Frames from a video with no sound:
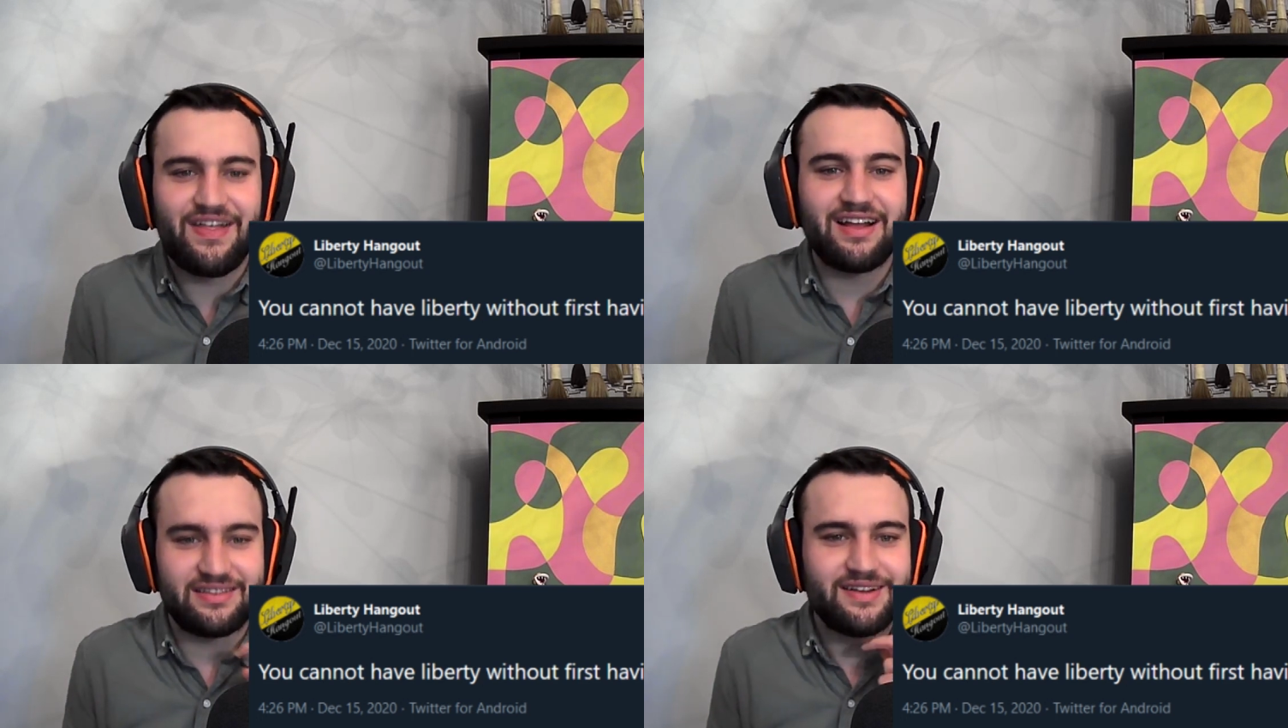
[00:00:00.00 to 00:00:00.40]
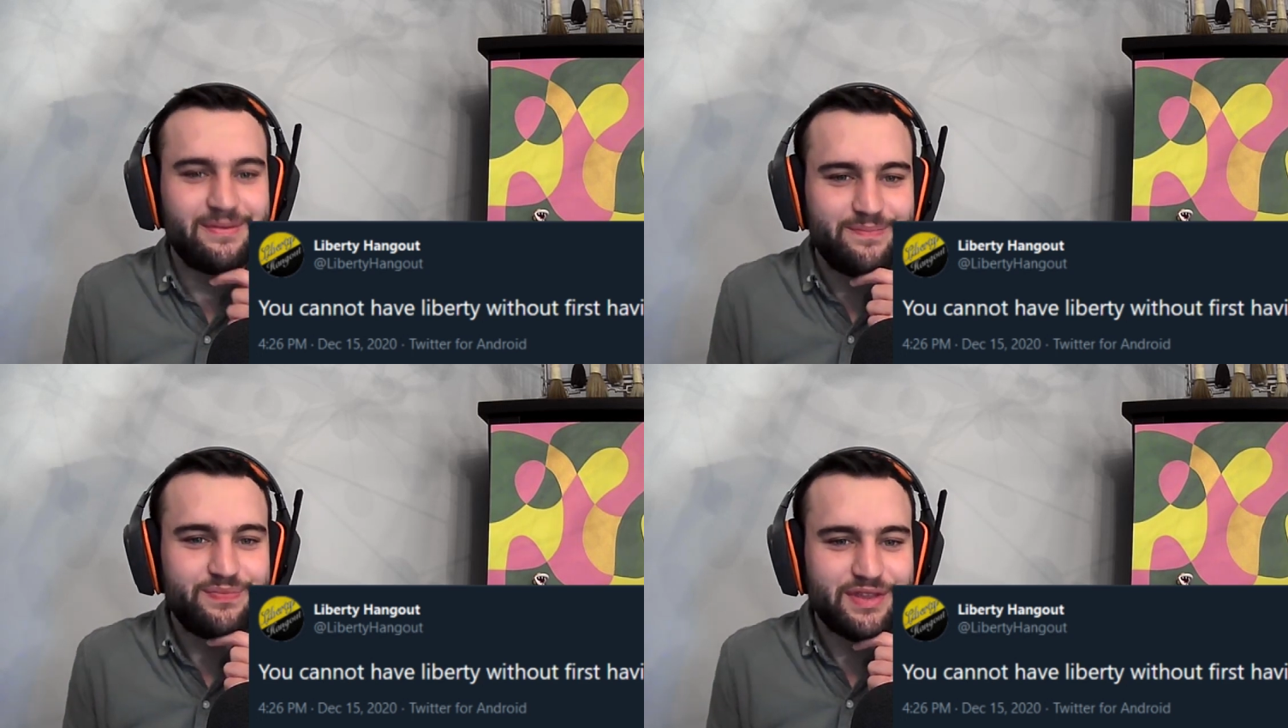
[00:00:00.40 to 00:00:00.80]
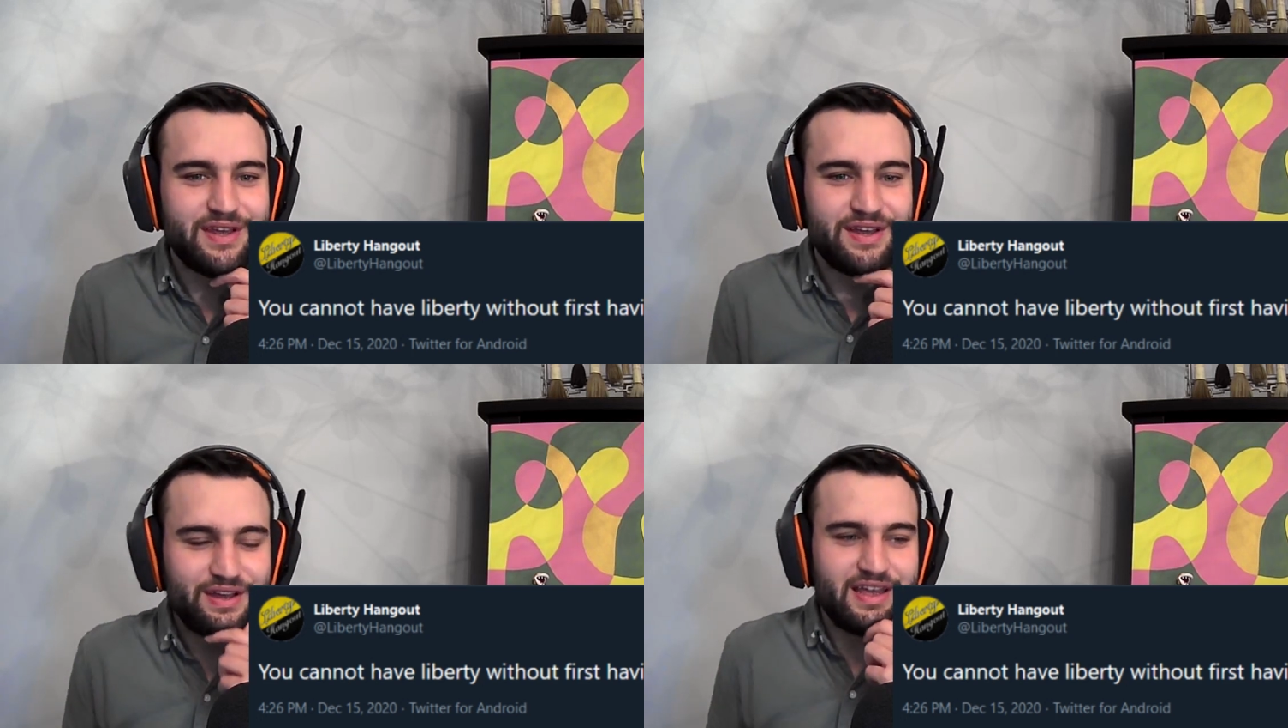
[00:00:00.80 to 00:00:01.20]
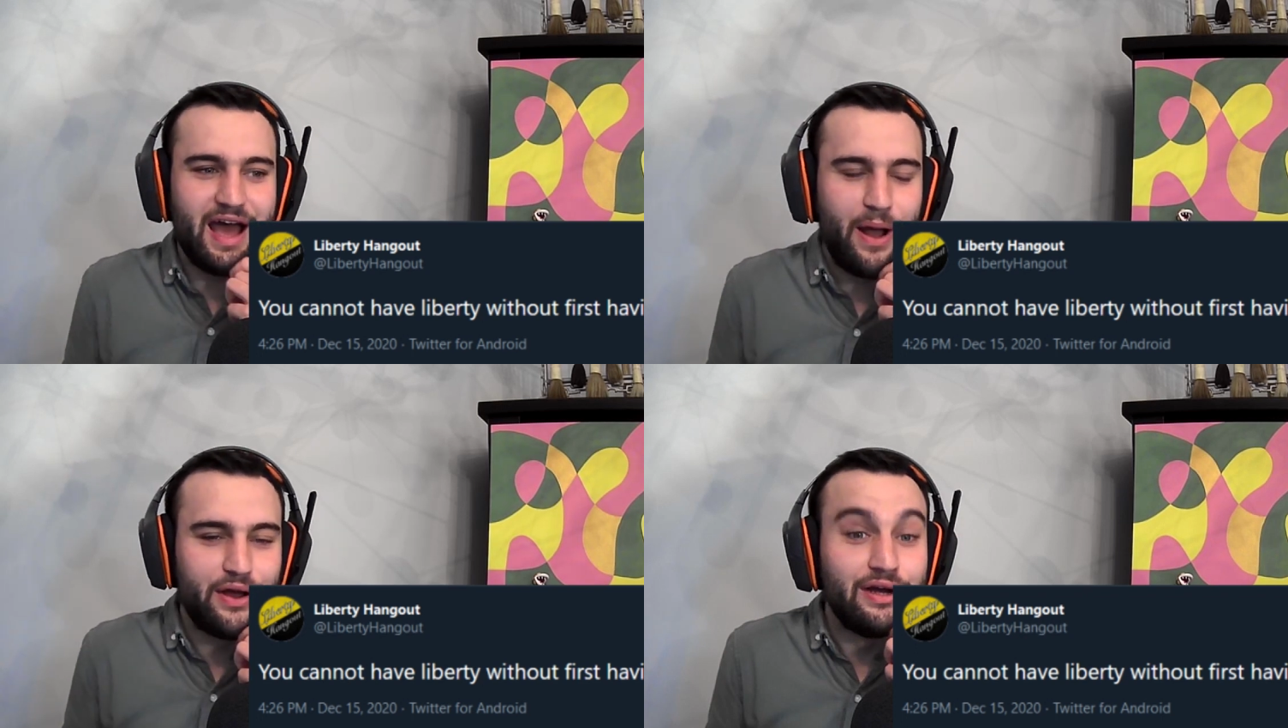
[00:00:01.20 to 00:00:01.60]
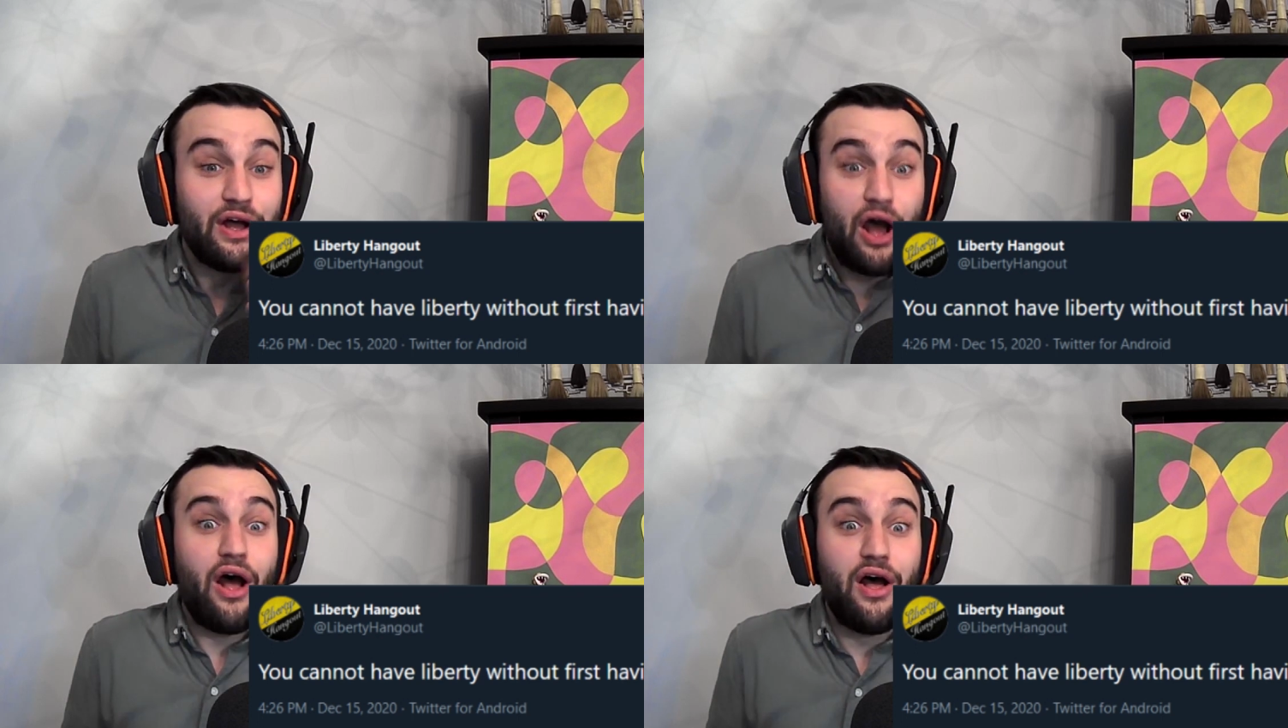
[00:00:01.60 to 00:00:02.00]
We need order to rule the
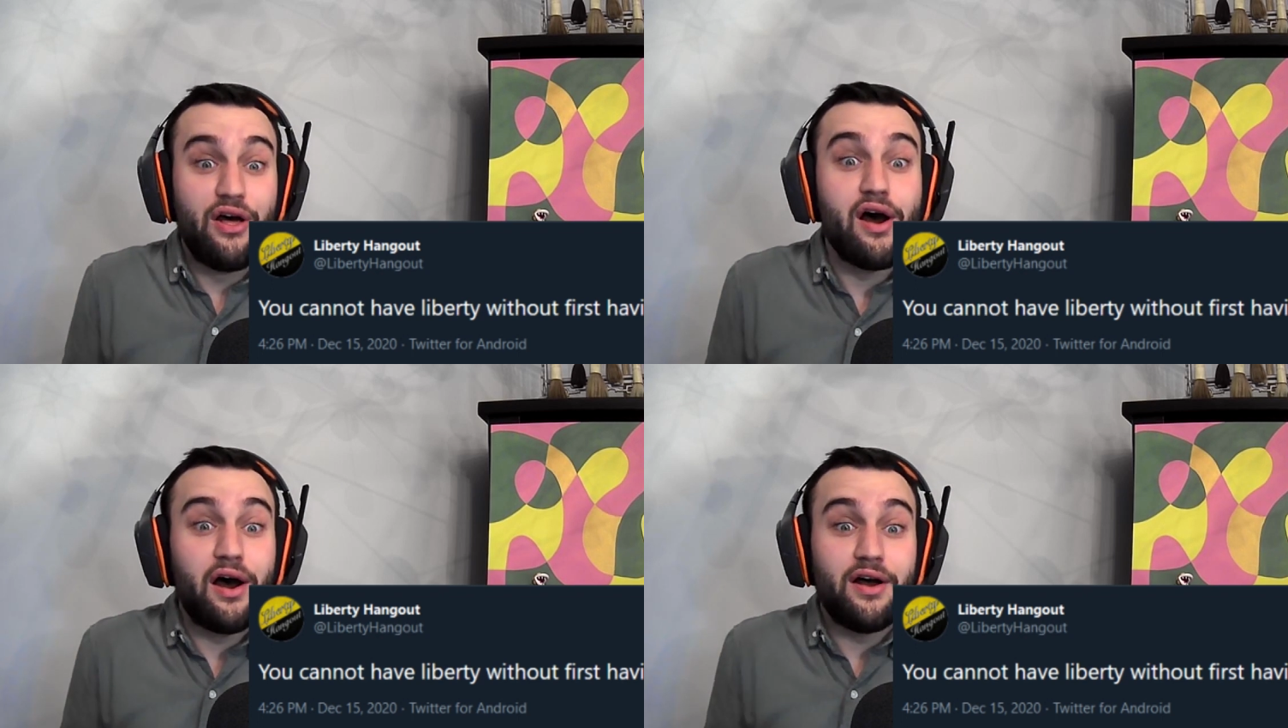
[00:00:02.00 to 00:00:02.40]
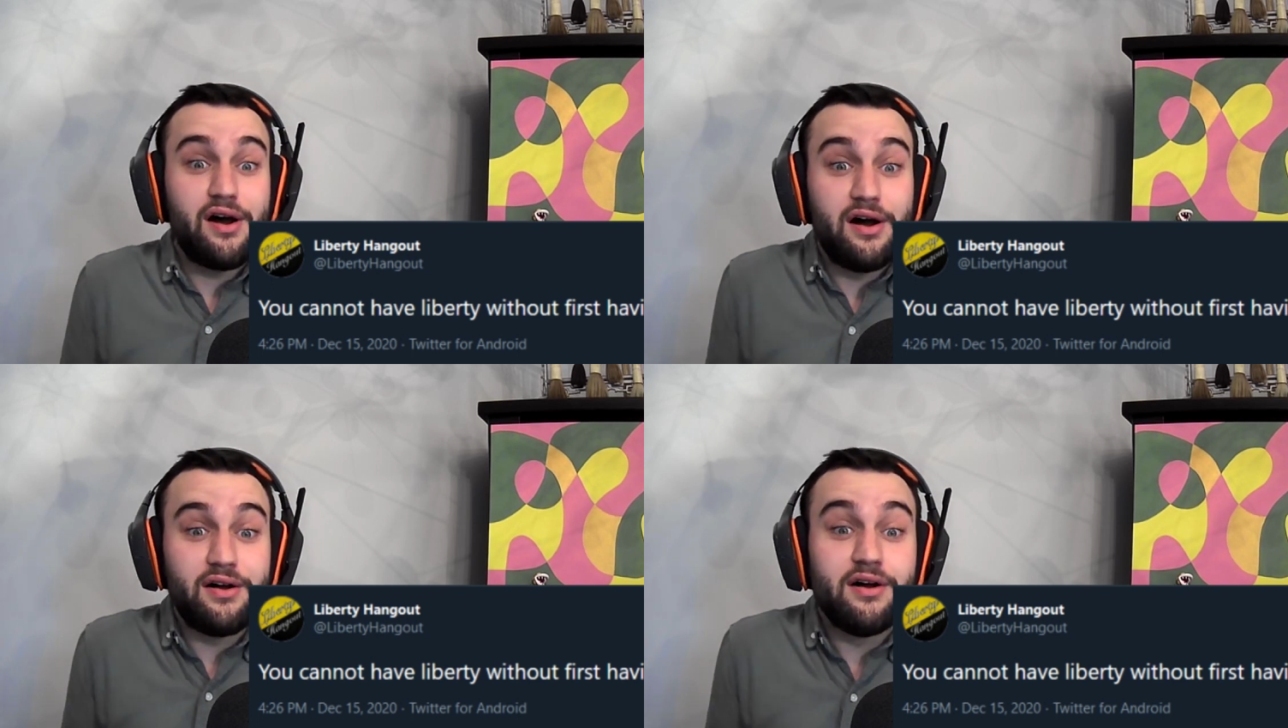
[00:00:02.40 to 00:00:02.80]
galaxy for freedom to exist.